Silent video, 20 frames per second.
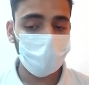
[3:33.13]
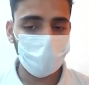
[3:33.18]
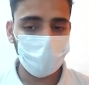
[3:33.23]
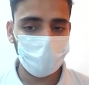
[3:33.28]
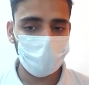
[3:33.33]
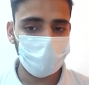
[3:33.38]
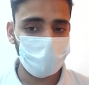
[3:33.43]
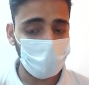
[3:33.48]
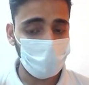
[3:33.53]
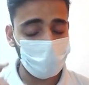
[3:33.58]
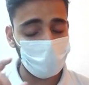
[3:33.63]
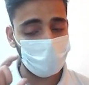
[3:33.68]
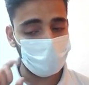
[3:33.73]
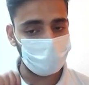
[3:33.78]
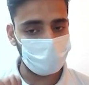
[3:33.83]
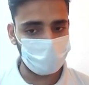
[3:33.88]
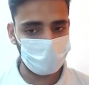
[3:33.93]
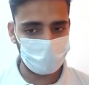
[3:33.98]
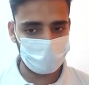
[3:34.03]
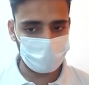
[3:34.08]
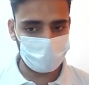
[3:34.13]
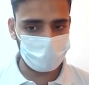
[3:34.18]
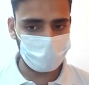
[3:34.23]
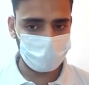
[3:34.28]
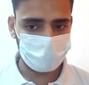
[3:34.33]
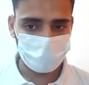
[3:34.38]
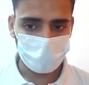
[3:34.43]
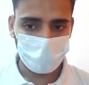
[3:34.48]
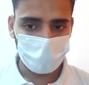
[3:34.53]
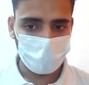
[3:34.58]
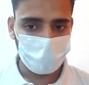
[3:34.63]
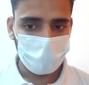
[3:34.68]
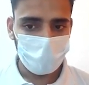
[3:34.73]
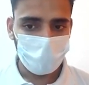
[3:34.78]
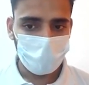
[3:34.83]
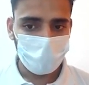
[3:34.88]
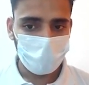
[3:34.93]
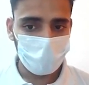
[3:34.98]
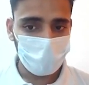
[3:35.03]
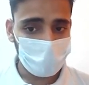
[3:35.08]
Now what we are going to do?
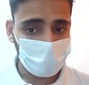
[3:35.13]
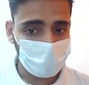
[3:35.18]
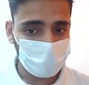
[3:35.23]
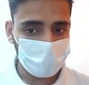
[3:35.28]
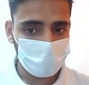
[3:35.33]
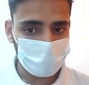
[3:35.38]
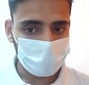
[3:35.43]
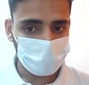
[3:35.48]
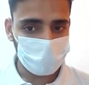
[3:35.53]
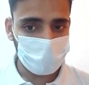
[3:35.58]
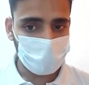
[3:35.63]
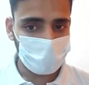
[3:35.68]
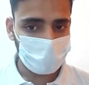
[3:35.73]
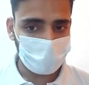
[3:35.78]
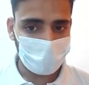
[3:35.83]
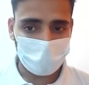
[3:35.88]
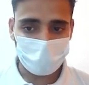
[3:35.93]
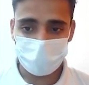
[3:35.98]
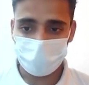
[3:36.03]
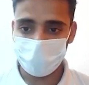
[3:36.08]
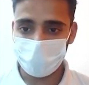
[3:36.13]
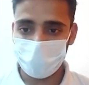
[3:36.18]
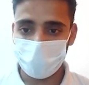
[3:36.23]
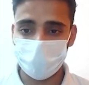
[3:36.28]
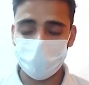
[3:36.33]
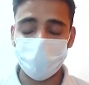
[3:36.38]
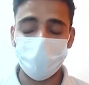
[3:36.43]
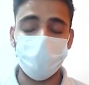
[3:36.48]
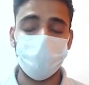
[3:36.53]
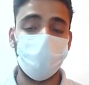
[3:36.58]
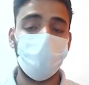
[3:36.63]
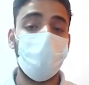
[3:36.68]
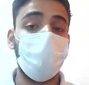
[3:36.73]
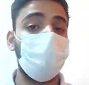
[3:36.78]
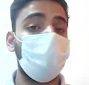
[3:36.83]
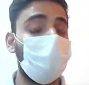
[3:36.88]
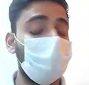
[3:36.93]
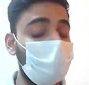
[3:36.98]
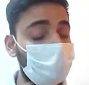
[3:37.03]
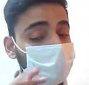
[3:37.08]
We are going to compare C1 and C2,
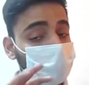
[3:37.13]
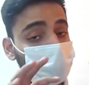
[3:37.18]
and